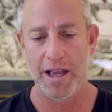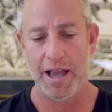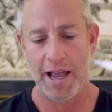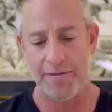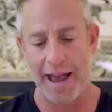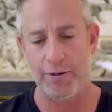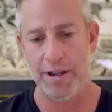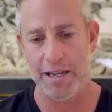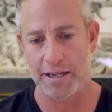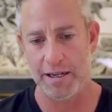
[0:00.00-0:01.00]
And that
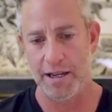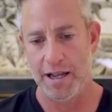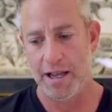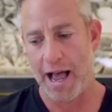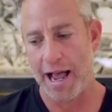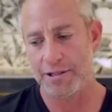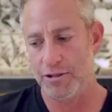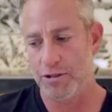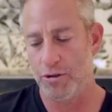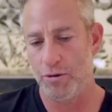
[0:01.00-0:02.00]
reason has
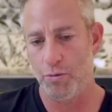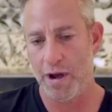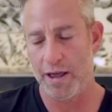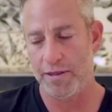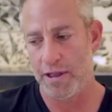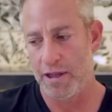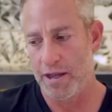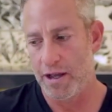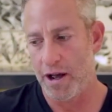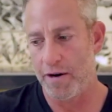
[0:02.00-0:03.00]
to do with
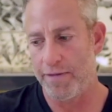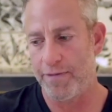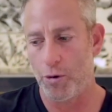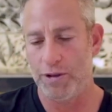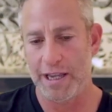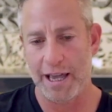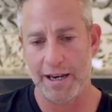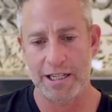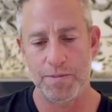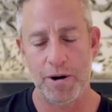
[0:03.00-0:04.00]
unfolding and
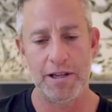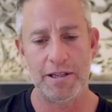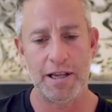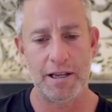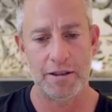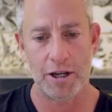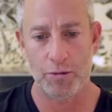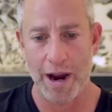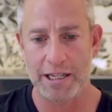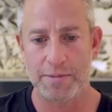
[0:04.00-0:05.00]
experiencing the
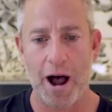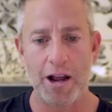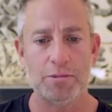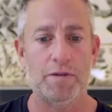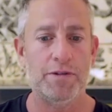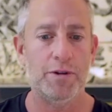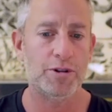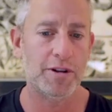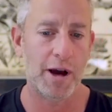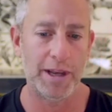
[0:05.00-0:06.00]
greatest possible
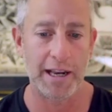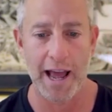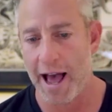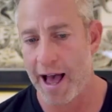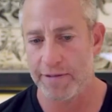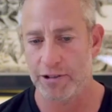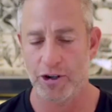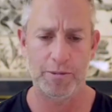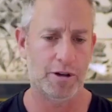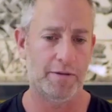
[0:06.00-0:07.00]
future that we can have in
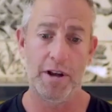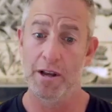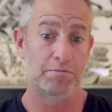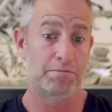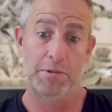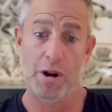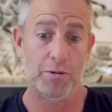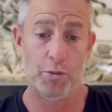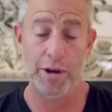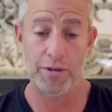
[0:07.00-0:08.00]
terms of you know
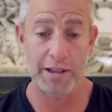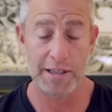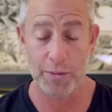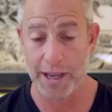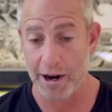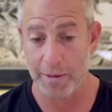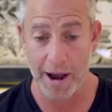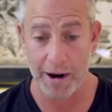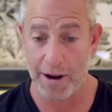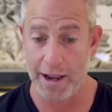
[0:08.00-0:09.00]
the real things that we care
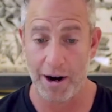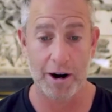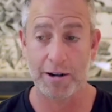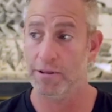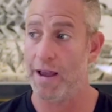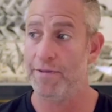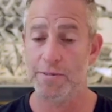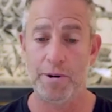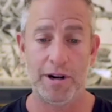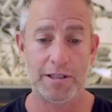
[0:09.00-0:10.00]
about right our life
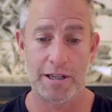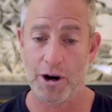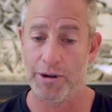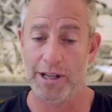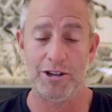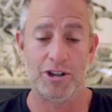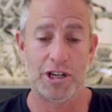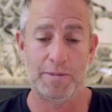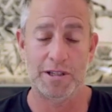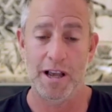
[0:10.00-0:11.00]
experiences our
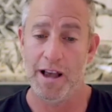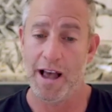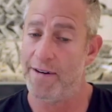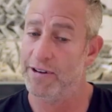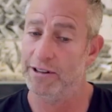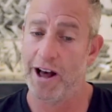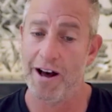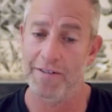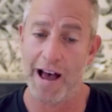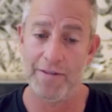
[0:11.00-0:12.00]
relationships having
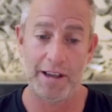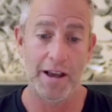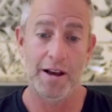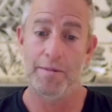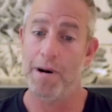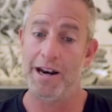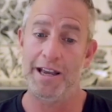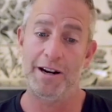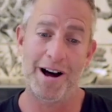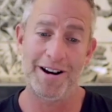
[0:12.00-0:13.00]
love having money
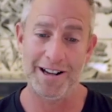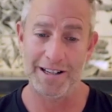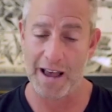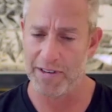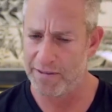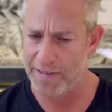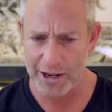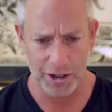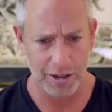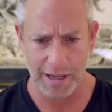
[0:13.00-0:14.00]
in abundance having
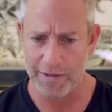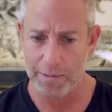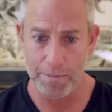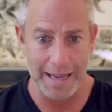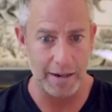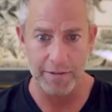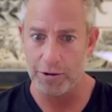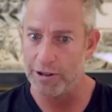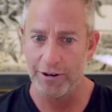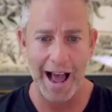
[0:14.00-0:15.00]
adventures having
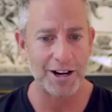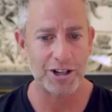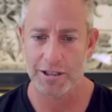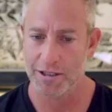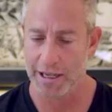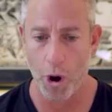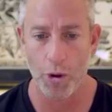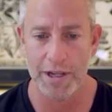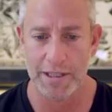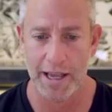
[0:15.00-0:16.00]
meaningful interactions like
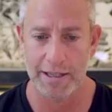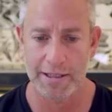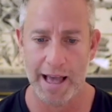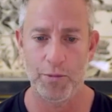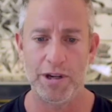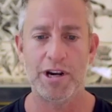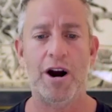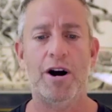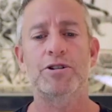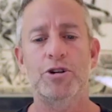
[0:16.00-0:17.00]
all these things that we
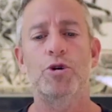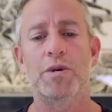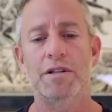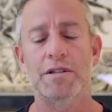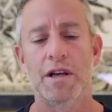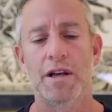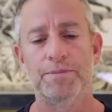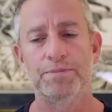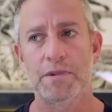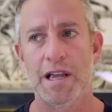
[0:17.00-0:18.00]
share as humans
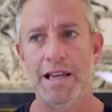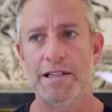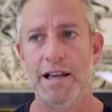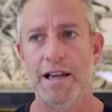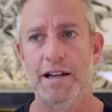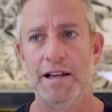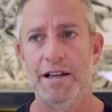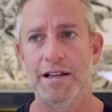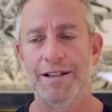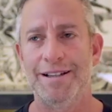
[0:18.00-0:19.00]
is it
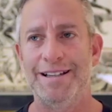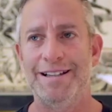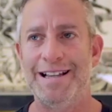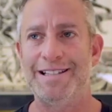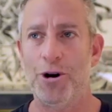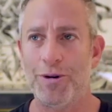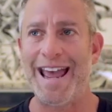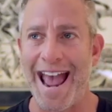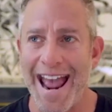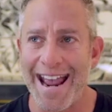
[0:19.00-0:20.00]
is it
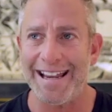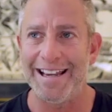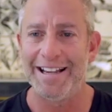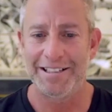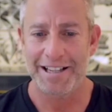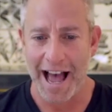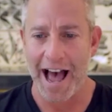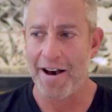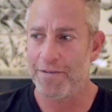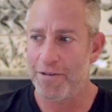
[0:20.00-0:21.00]
okay to
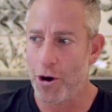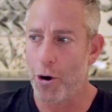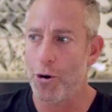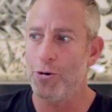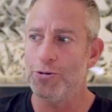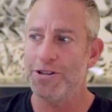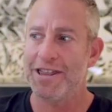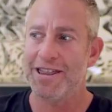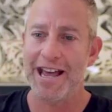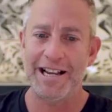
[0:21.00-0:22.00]
have those
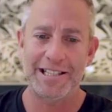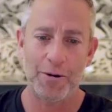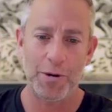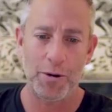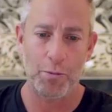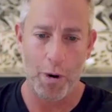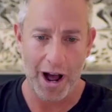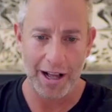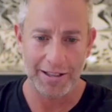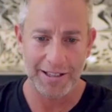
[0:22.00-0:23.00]
things that we
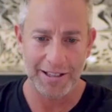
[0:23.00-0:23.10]
want